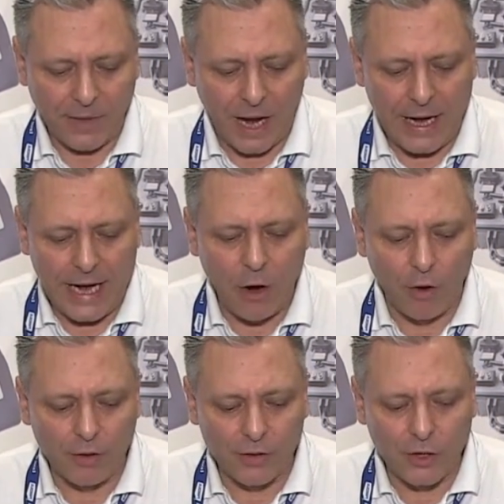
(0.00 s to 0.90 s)
a
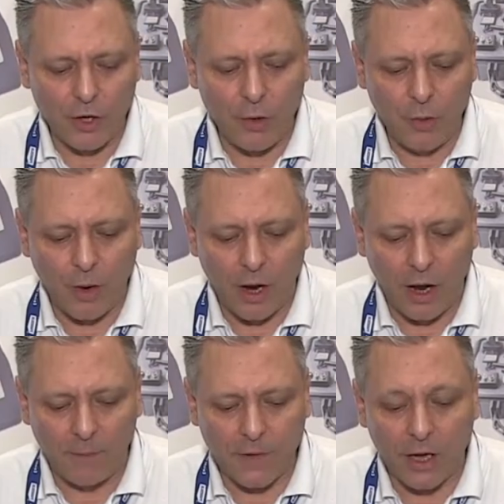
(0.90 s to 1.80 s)
Nikon to
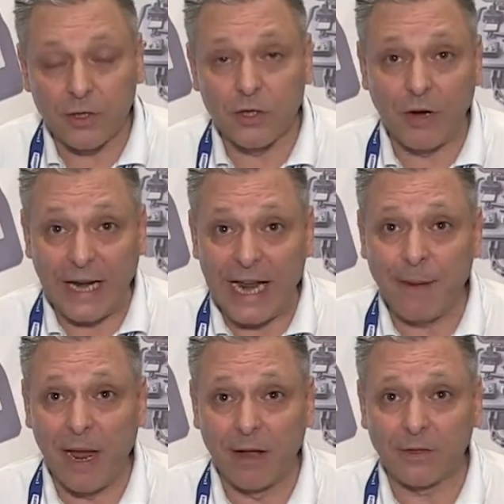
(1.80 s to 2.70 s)
uh, Sony
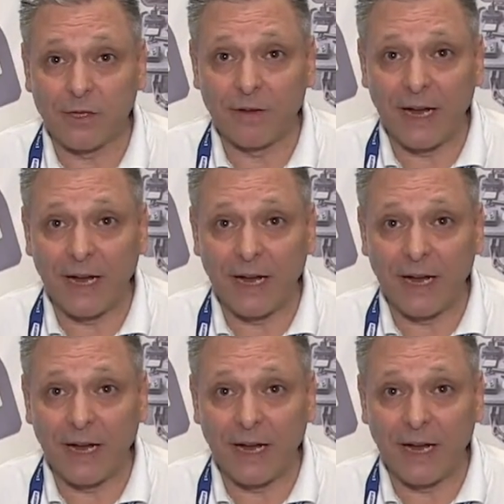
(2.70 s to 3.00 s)
E-mount